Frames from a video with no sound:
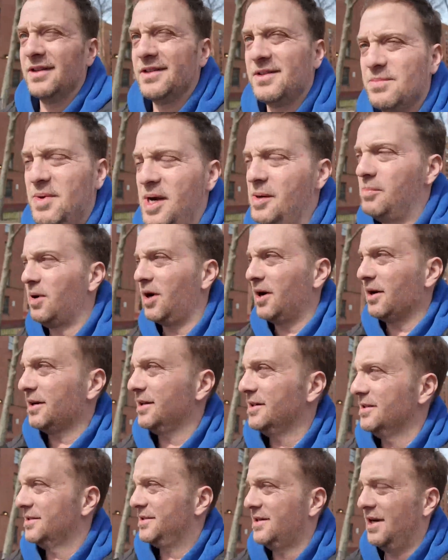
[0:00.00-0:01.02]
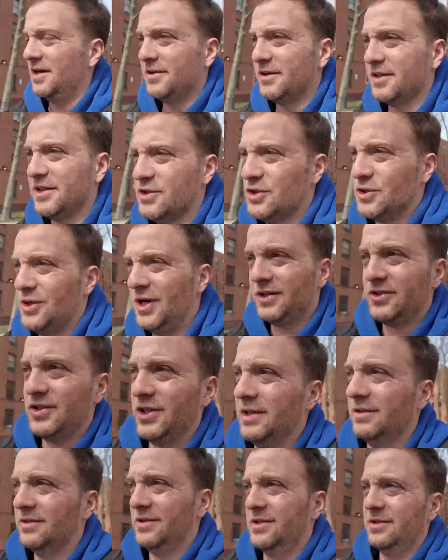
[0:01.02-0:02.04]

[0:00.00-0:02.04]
because my park is under construction,